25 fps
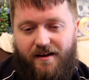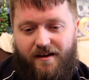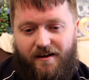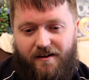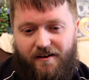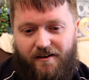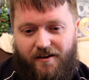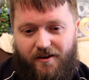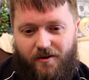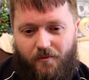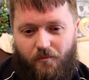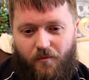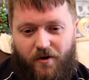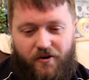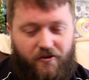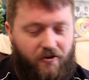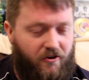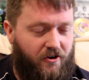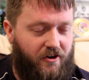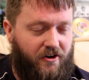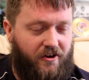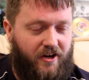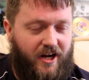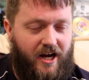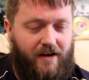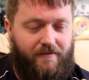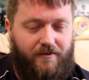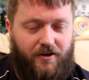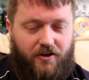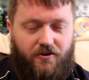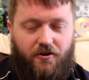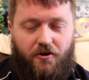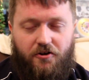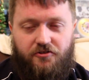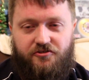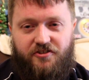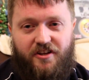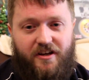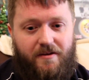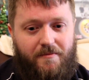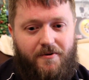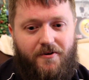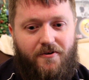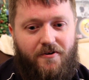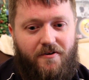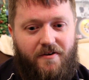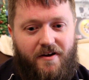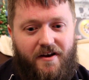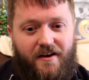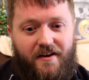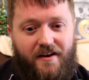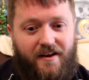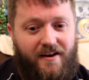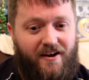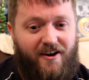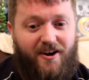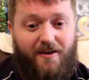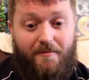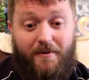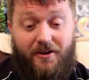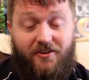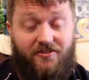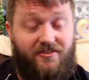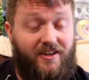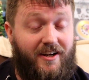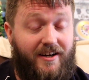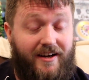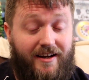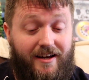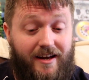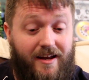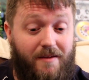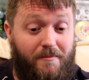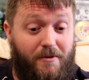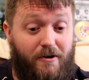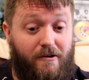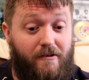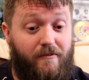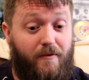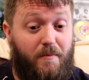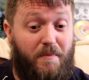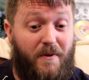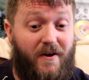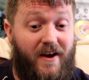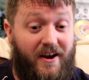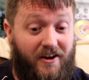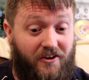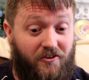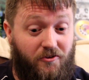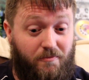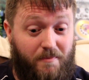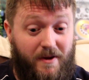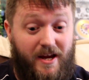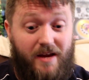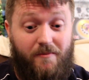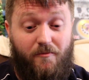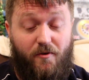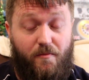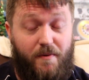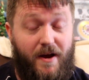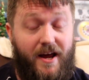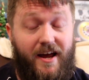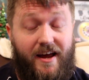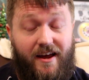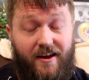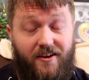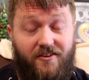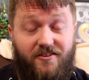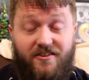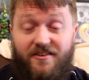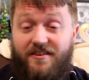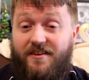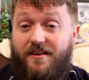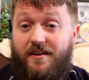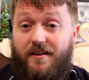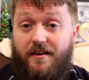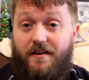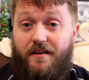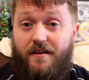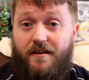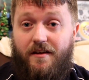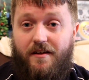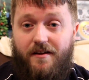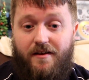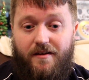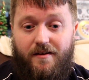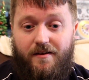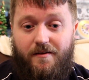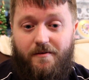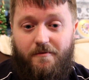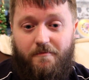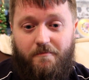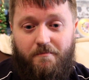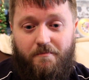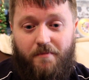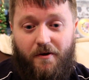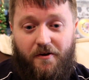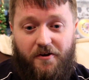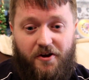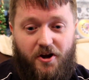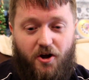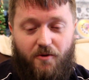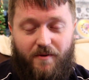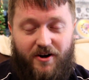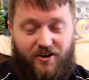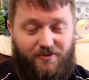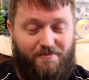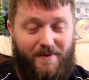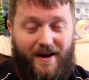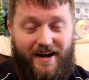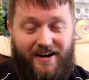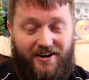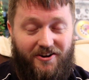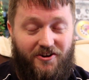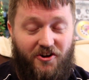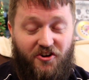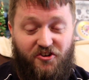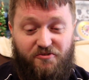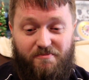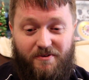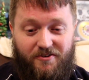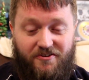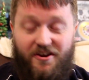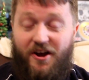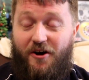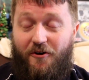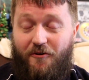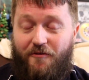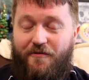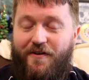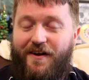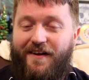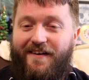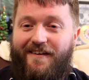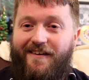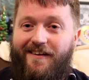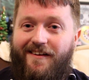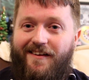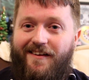We're not going to cover the costs anymore, and then I'll be stuck in limbo of a bike that's being repaired but no way to pay the cost myself,